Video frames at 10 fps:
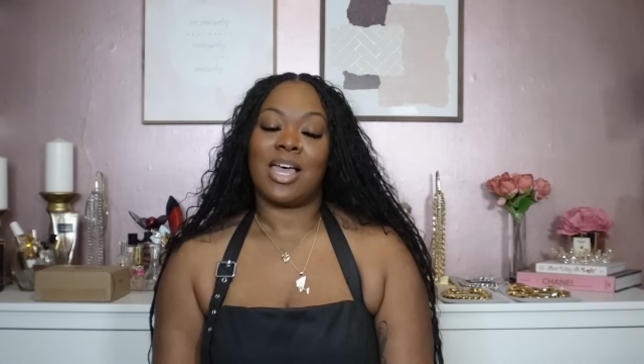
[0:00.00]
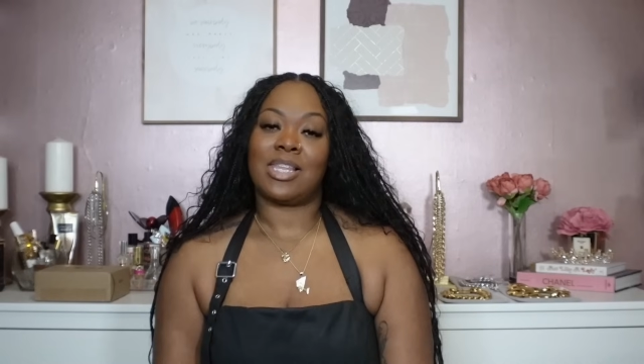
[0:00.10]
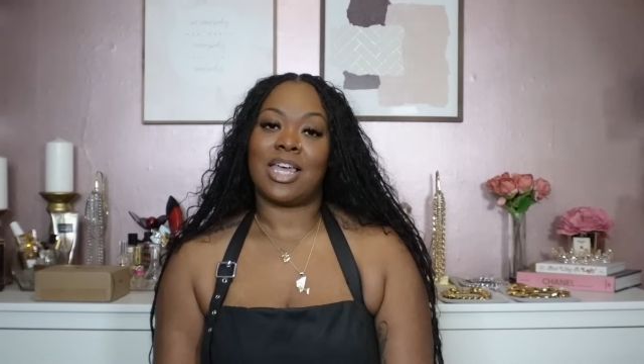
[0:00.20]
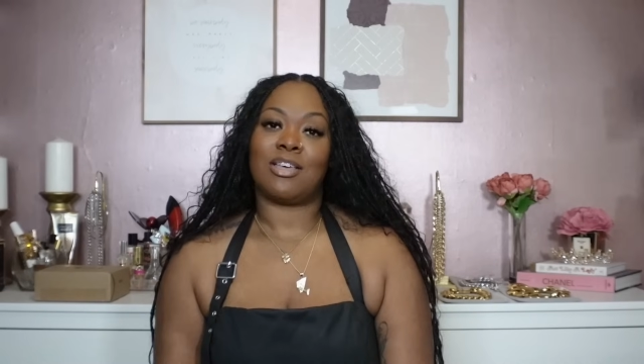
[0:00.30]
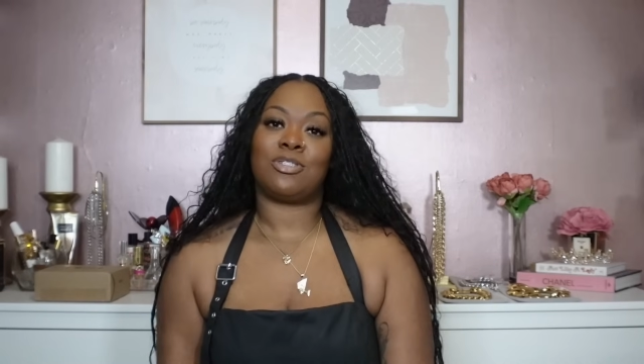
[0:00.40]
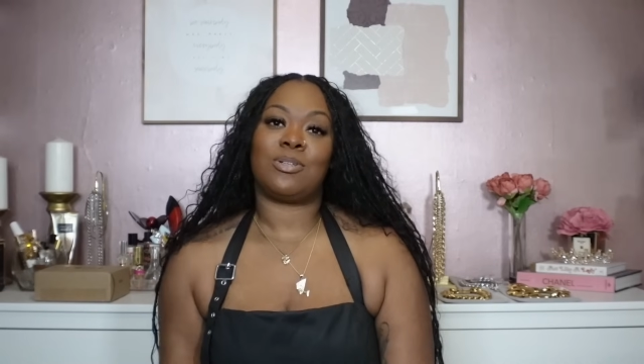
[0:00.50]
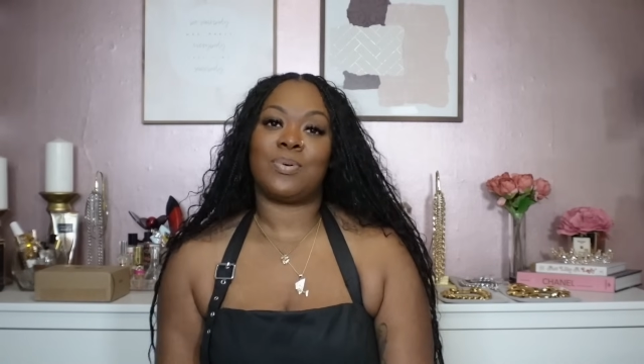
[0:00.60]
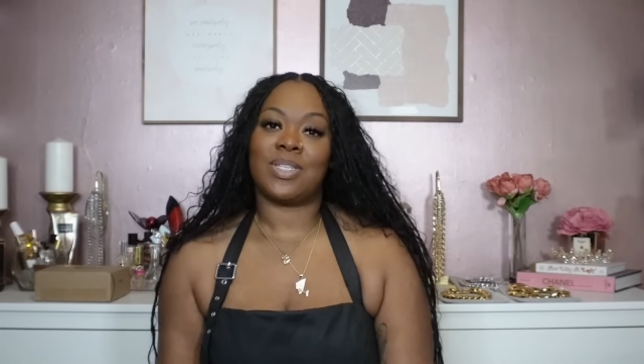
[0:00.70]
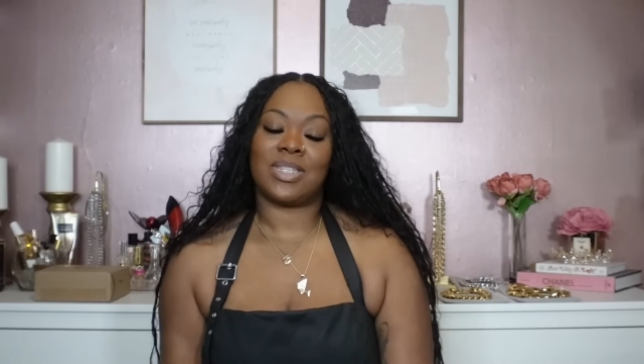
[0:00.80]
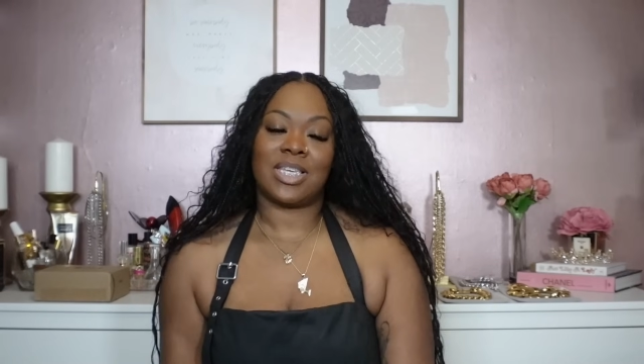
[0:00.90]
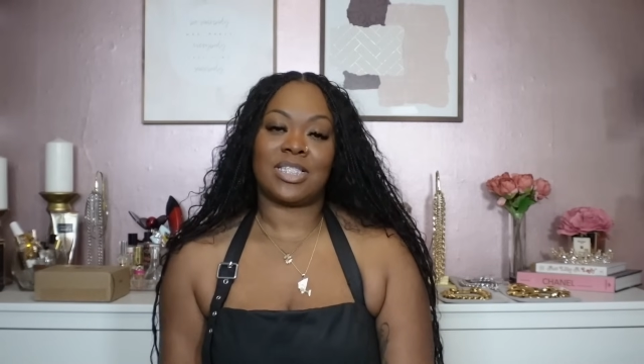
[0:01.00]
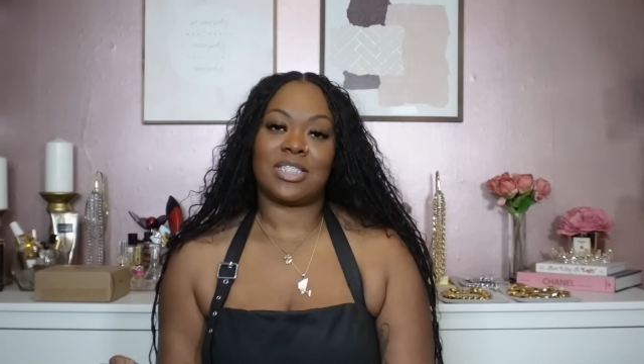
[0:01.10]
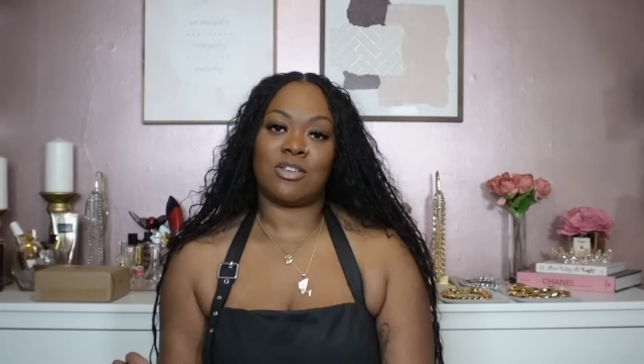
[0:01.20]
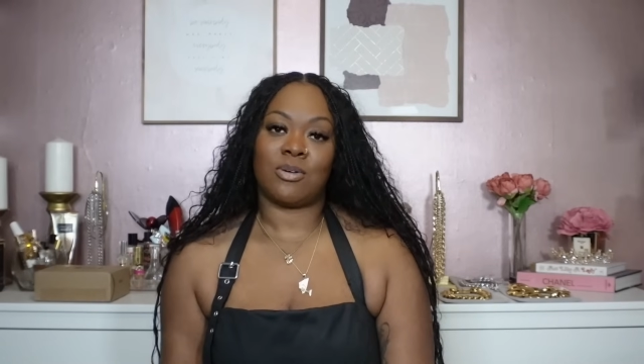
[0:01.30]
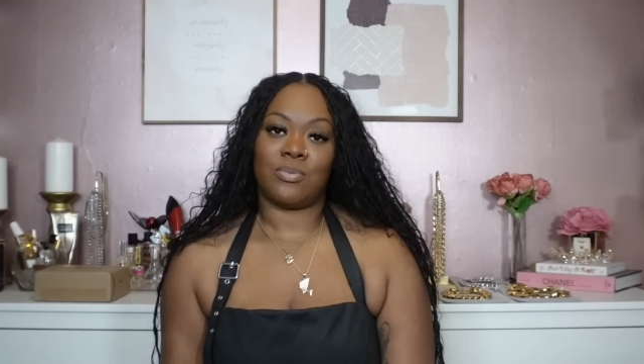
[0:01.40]
allows you to put things
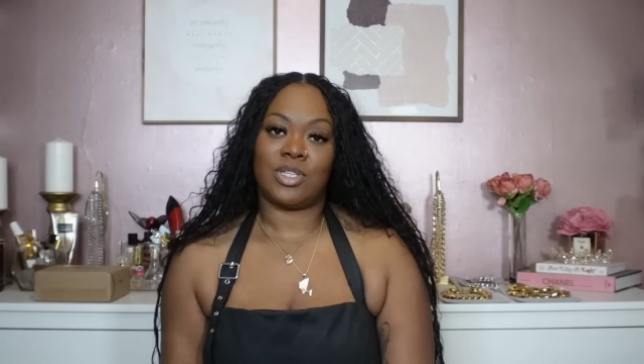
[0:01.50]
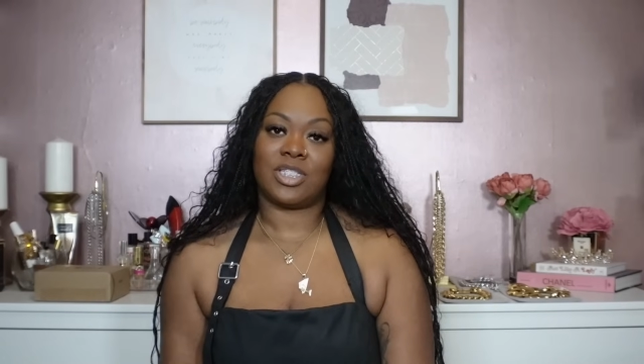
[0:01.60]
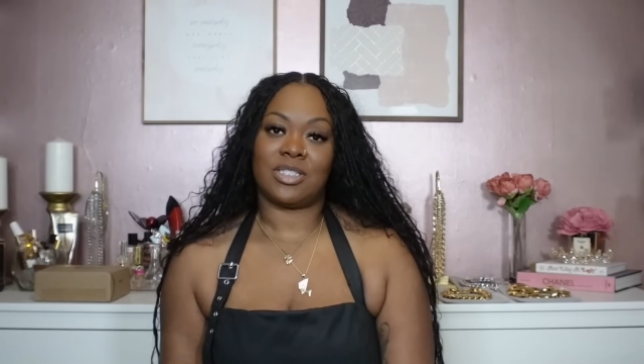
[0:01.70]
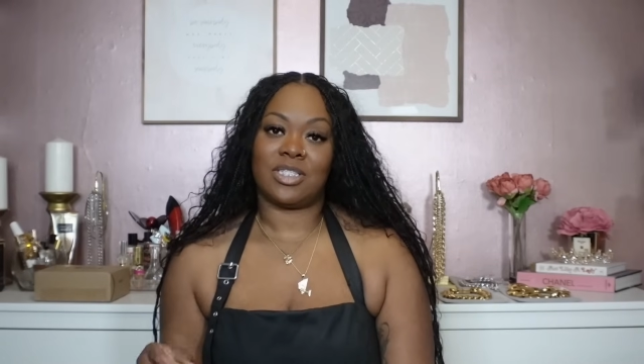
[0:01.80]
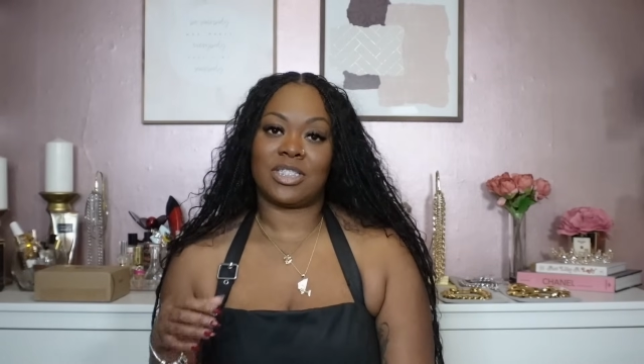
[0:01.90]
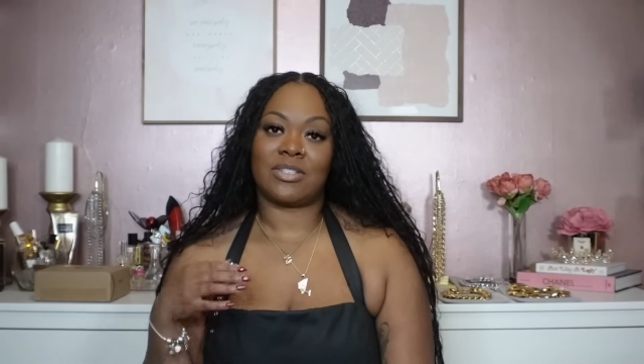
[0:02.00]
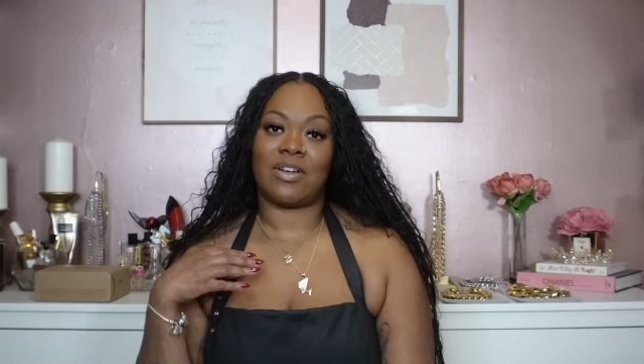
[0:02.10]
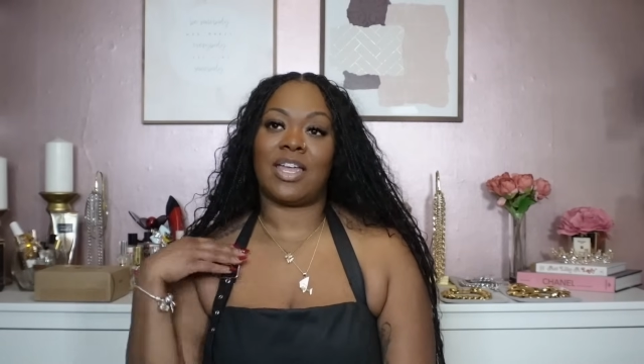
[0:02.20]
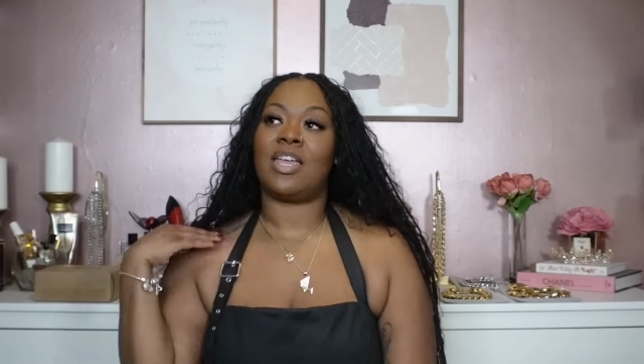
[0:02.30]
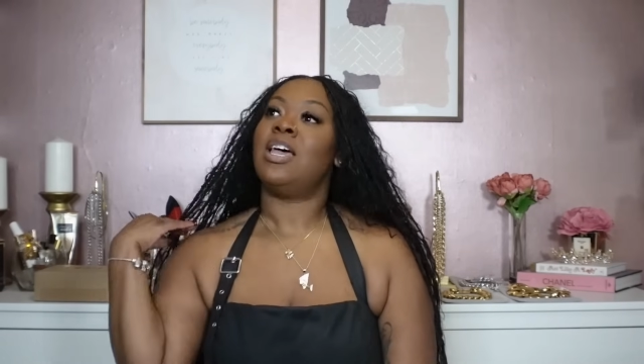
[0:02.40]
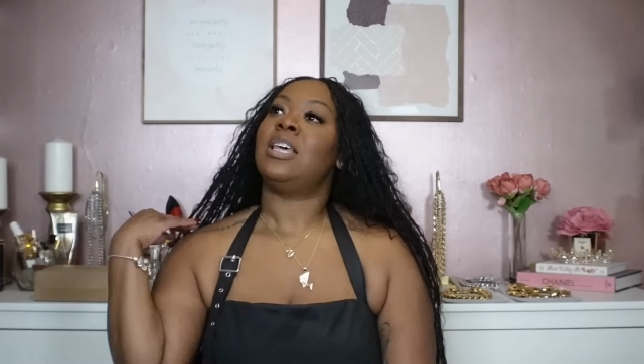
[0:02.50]
in your wish list, right?